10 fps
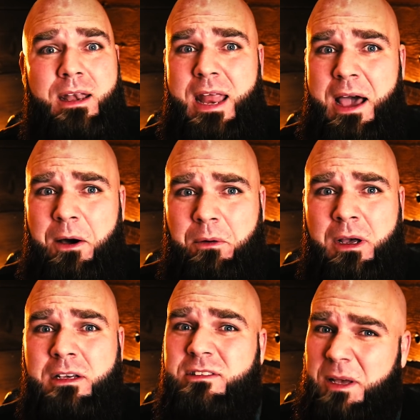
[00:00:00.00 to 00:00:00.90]
Now,
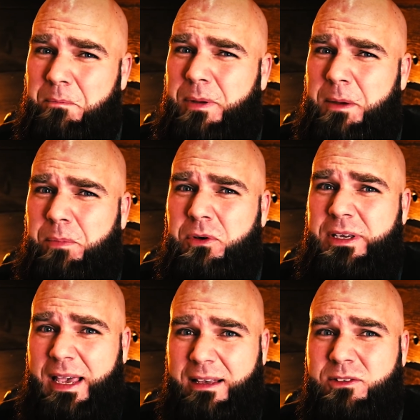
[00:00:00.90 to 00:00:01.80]
some people
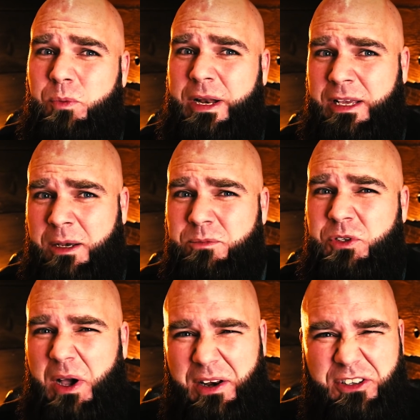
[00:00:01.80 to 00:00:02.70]
guess when it comes
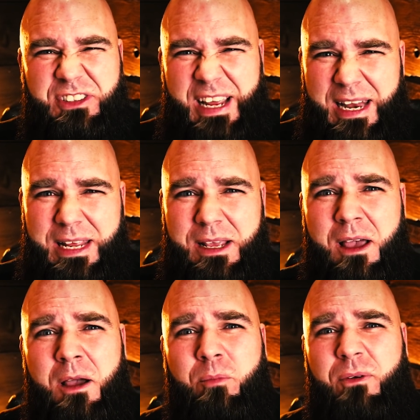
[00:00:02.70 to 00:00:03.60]
to understanding
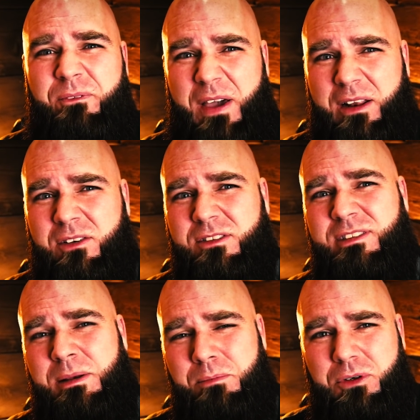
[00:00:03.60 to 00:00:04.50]
prophetical
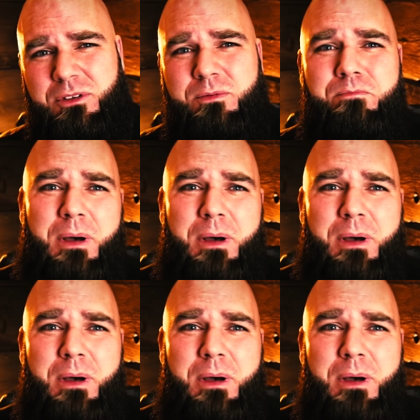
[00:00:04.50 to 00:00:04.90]
symbols,